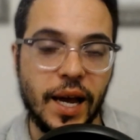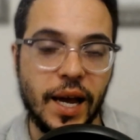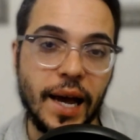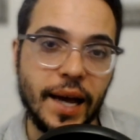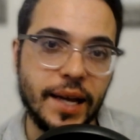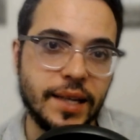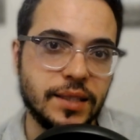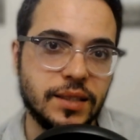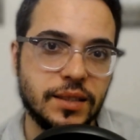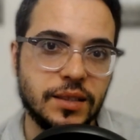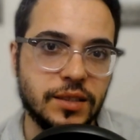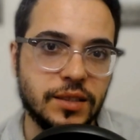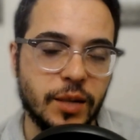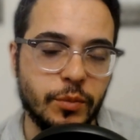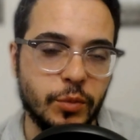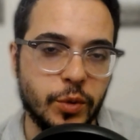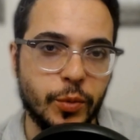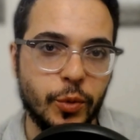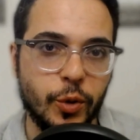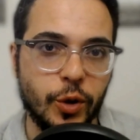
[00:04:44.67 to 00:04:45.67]
as
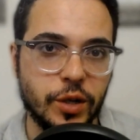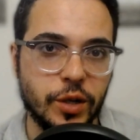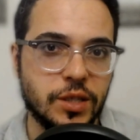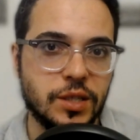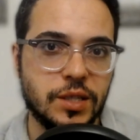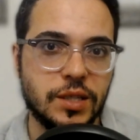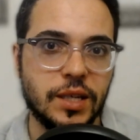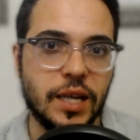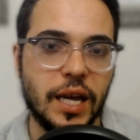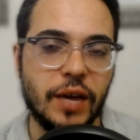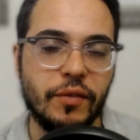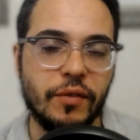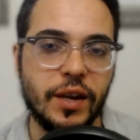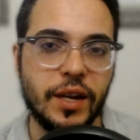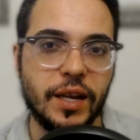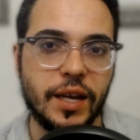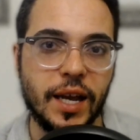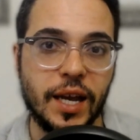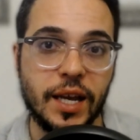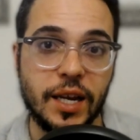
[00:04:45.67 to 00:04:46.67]
some reports have
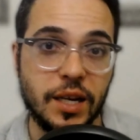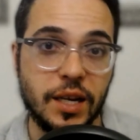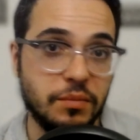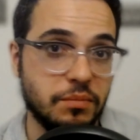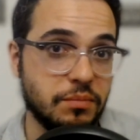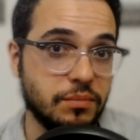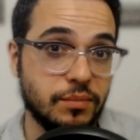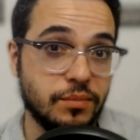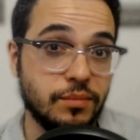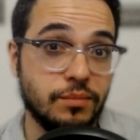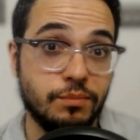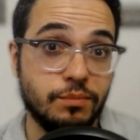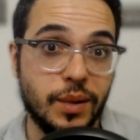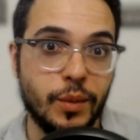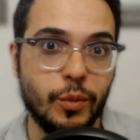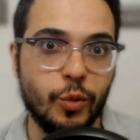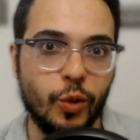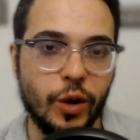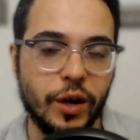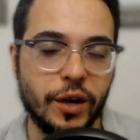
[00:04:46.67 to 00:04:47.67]
indicated
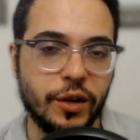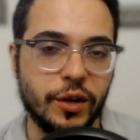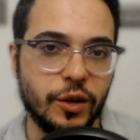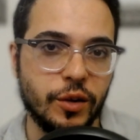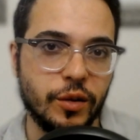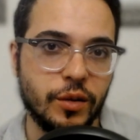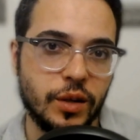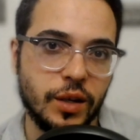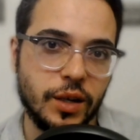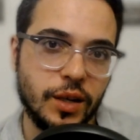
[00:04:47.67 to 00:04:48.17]
people want to do.